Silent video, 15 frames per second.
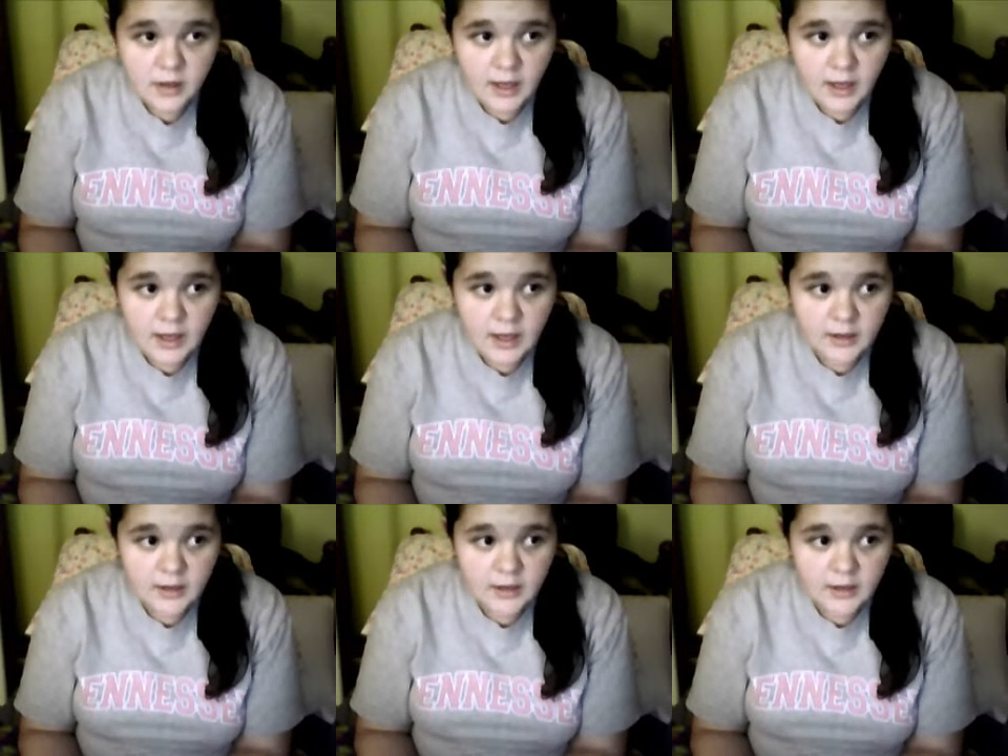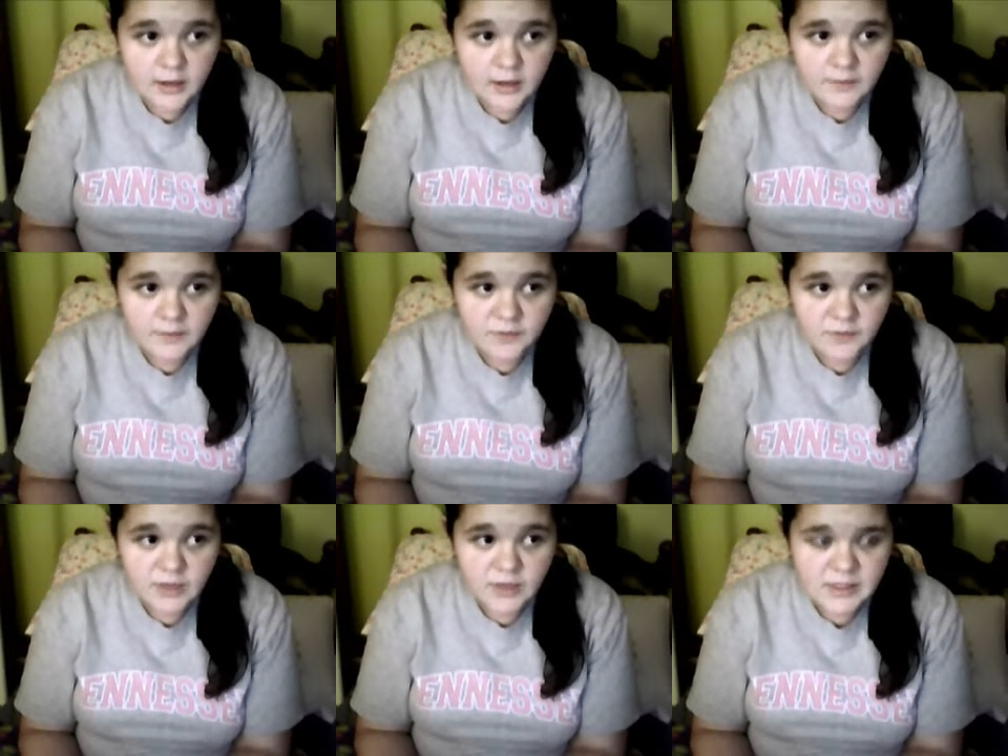And
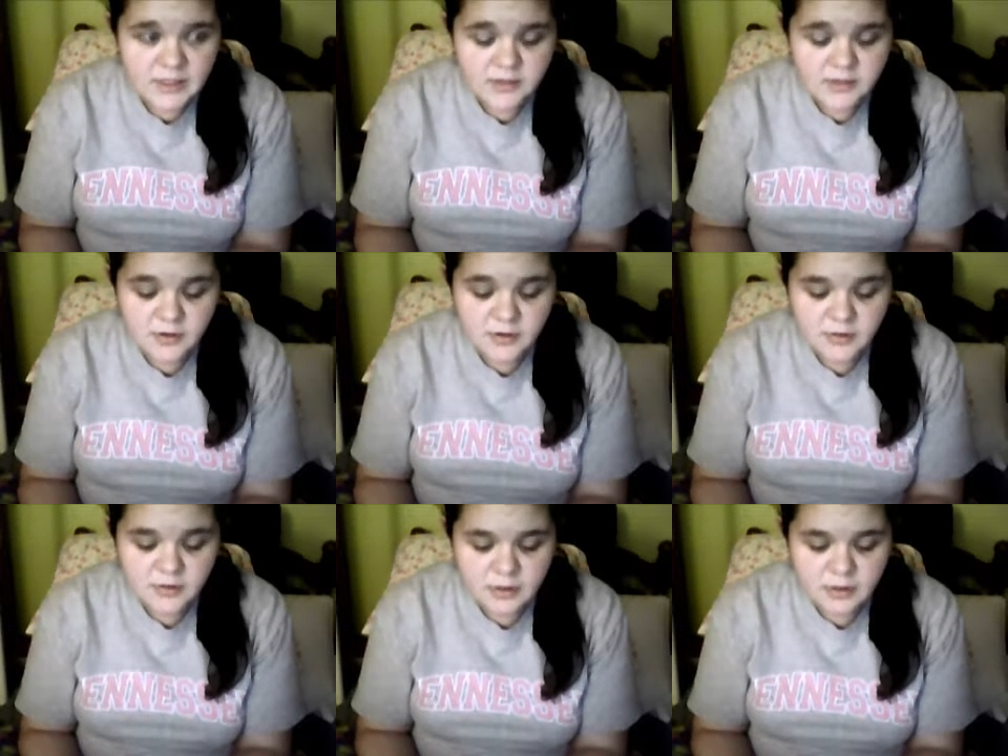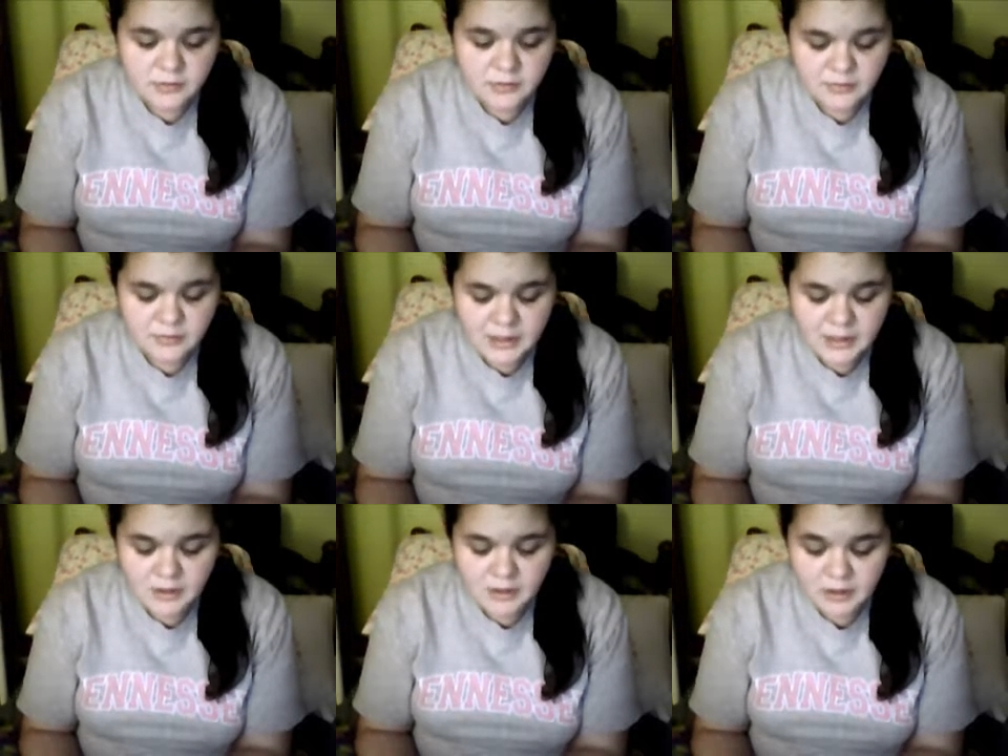um, for you guys who are already
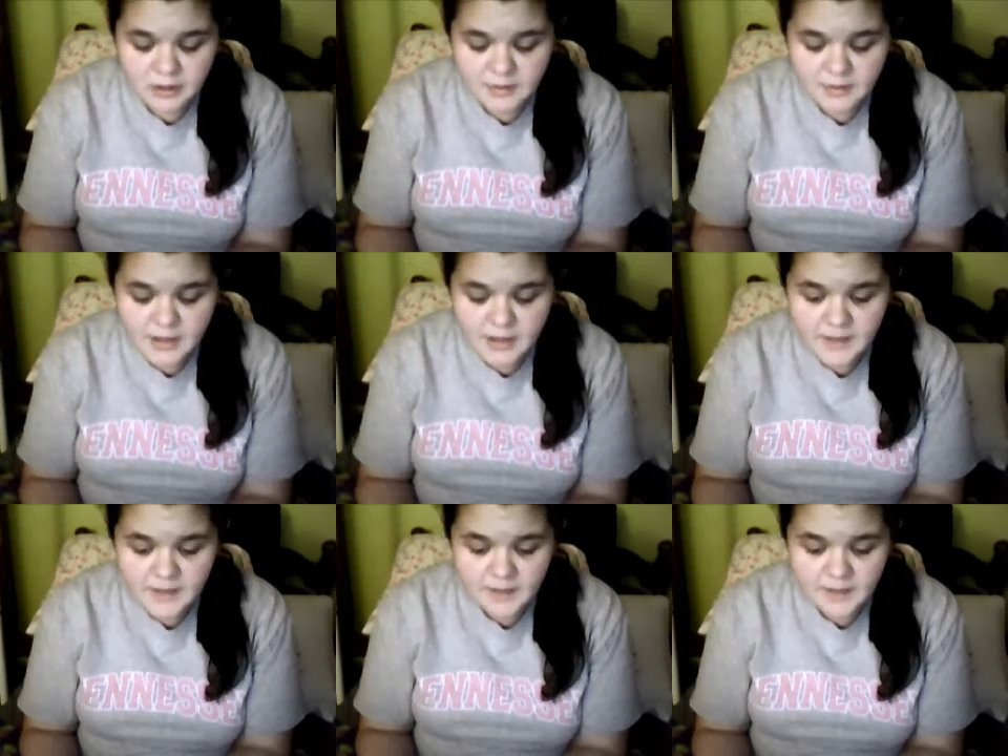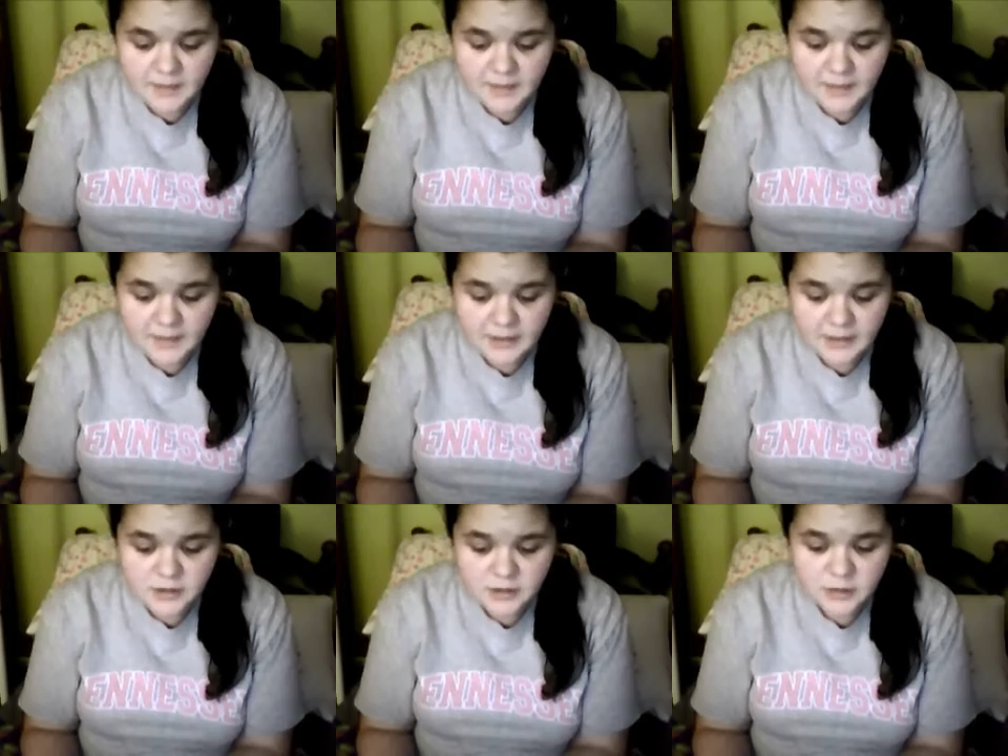home and talking about it, I
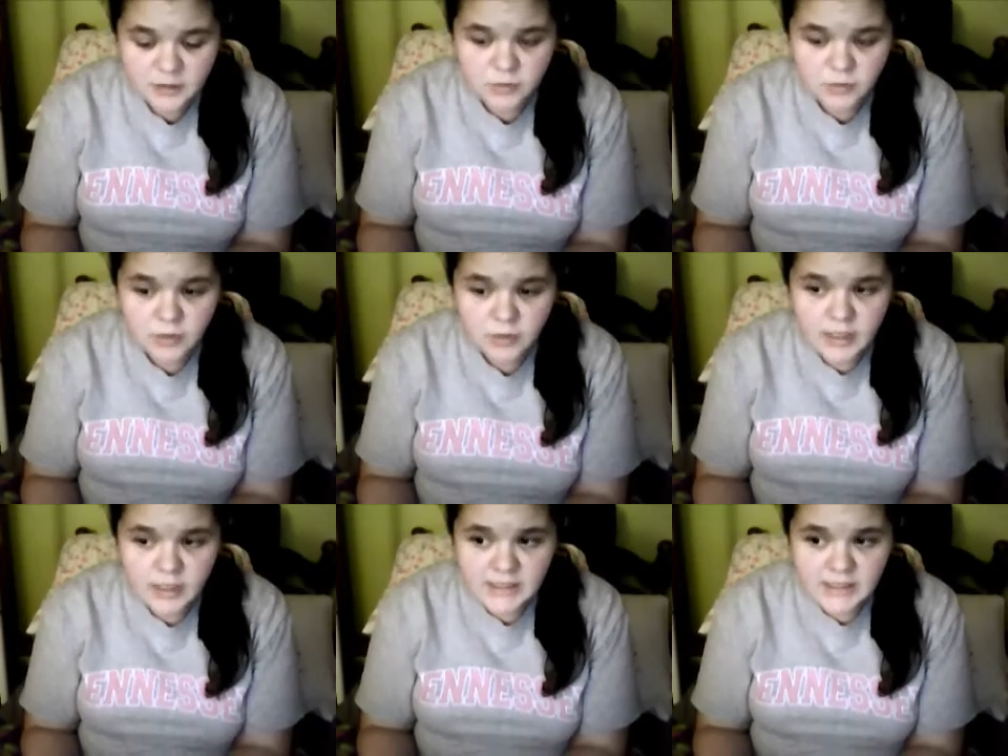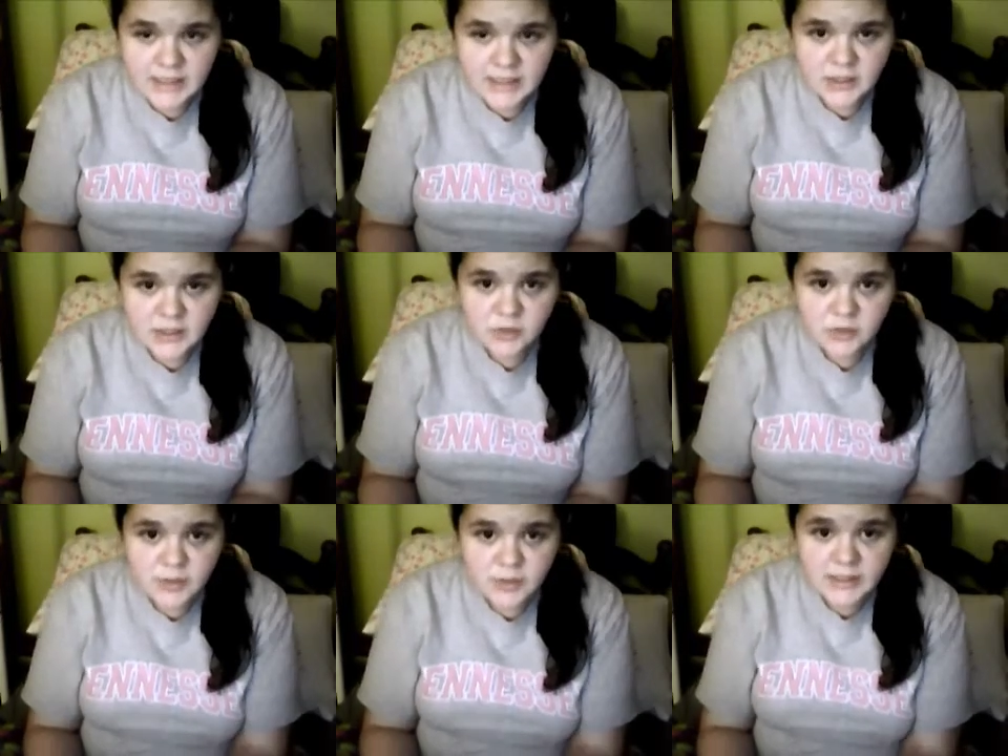plan to take
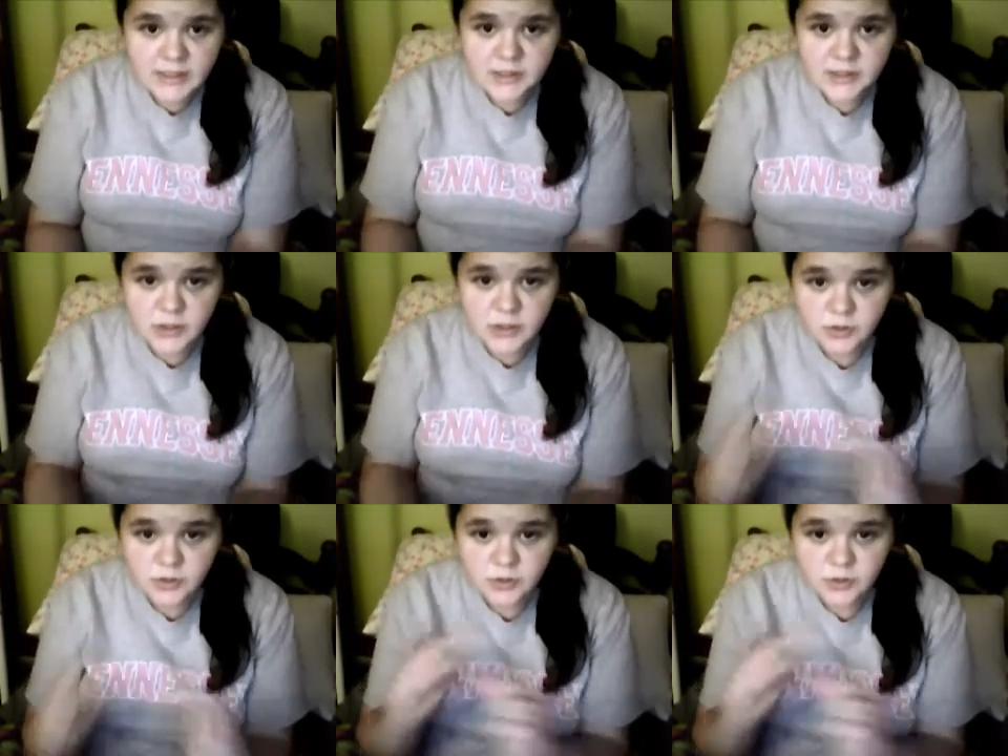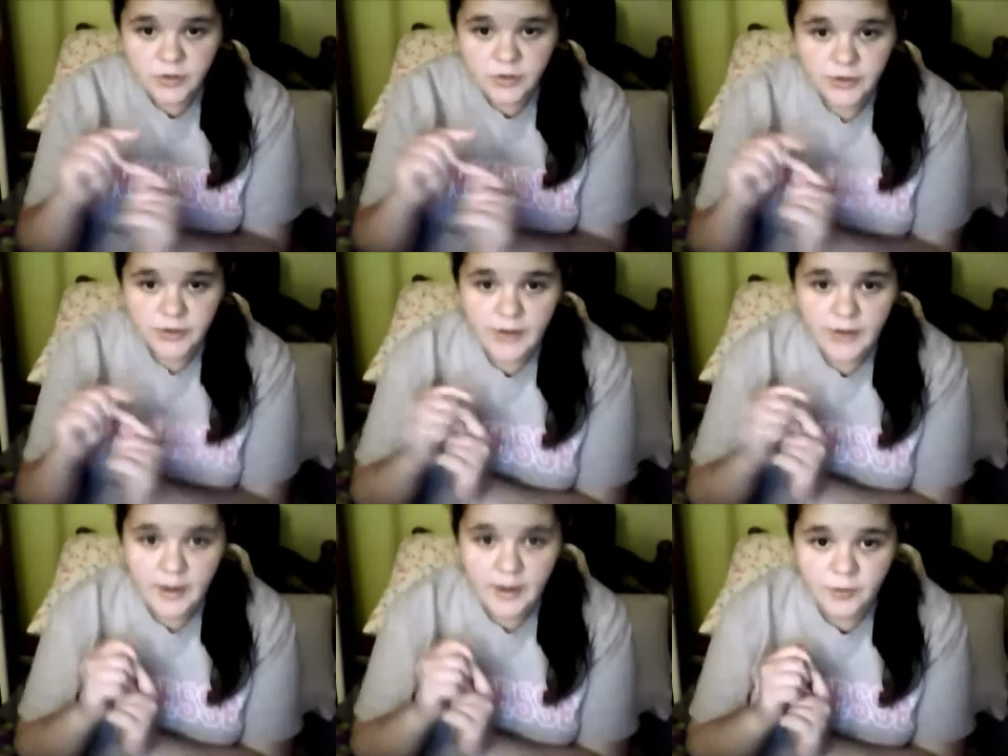two weeks to
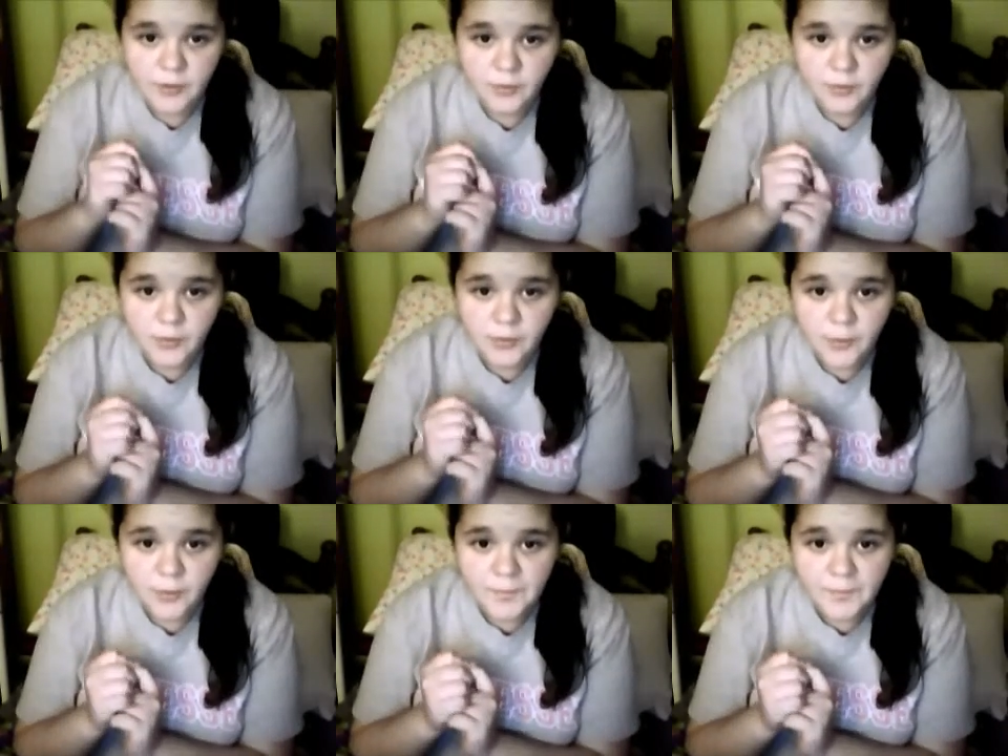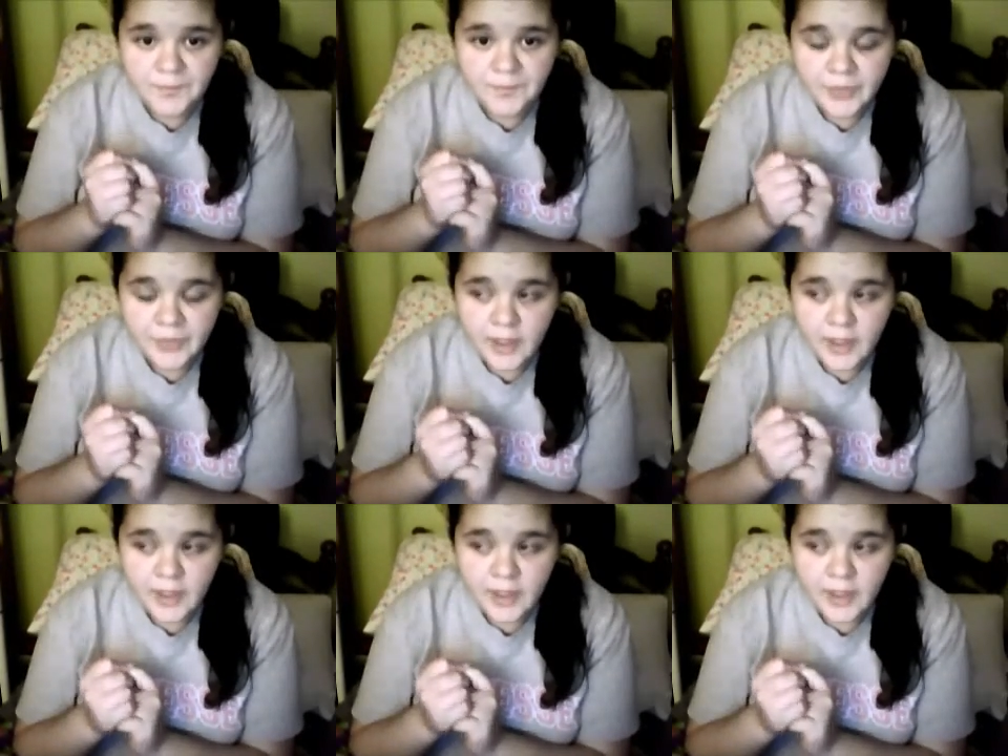clear out the room